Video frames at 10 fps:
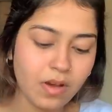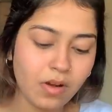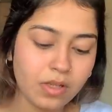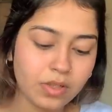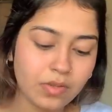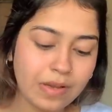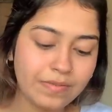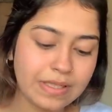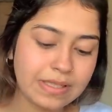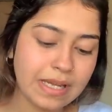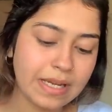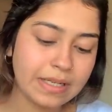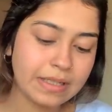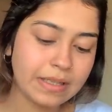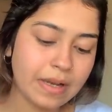Also, I've
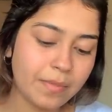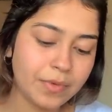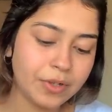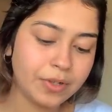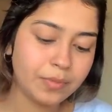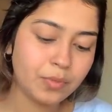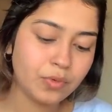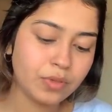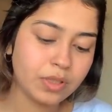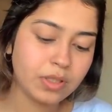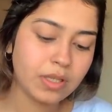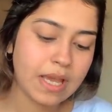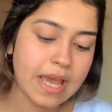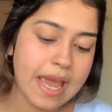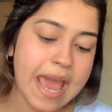decided that I'm gonna post
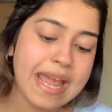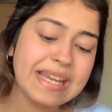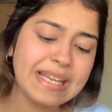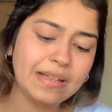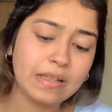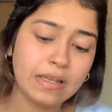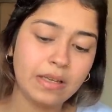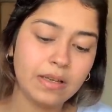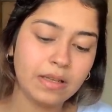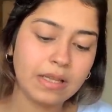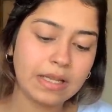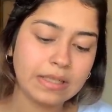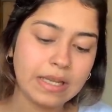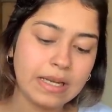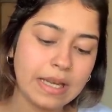anything that
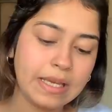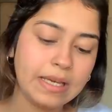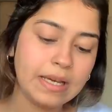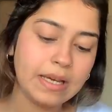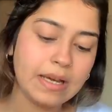I like.